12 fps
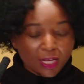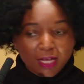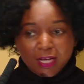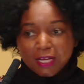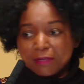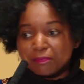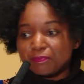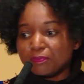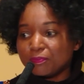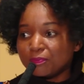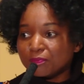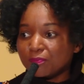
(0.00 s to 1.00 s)

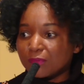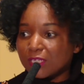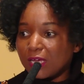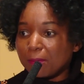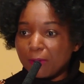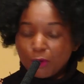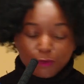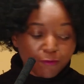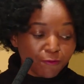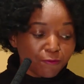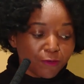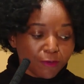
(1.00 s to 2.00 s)
About
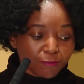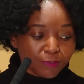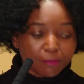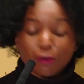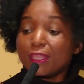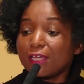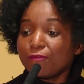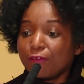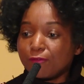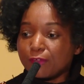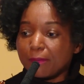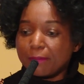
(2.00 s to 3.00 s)
more than
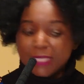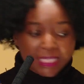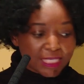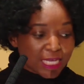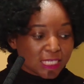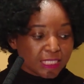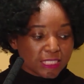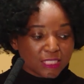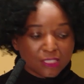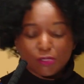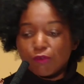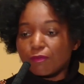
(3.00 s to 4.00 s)

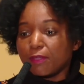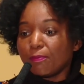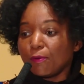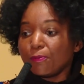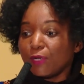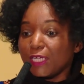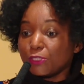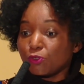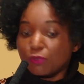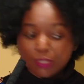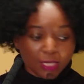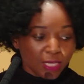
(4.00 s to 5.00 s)
50% of the
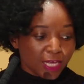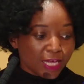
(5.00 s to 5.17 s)
population